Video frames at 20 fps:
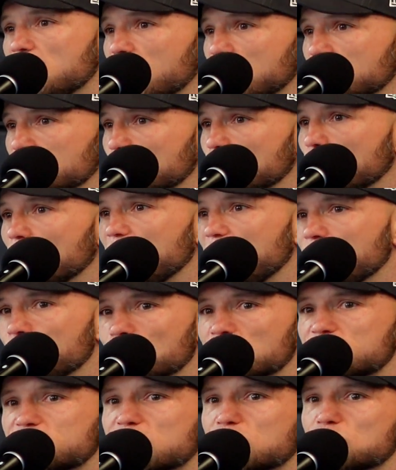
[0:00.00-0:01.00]
you know what?
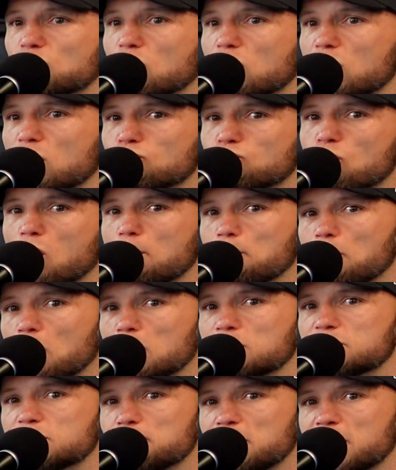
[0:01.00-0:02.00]
Everyone says rock
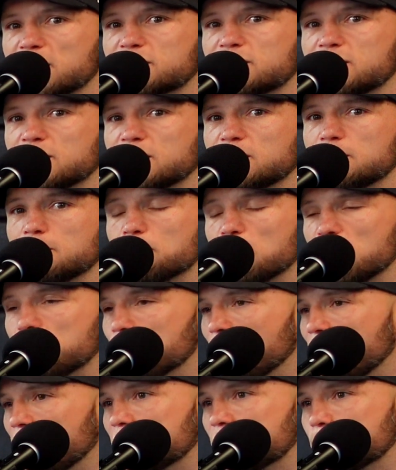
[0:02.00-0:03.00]
bottom's a bad thing, but
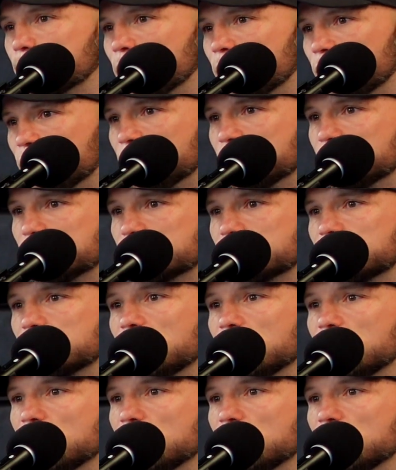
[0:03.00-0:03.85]
in my experience,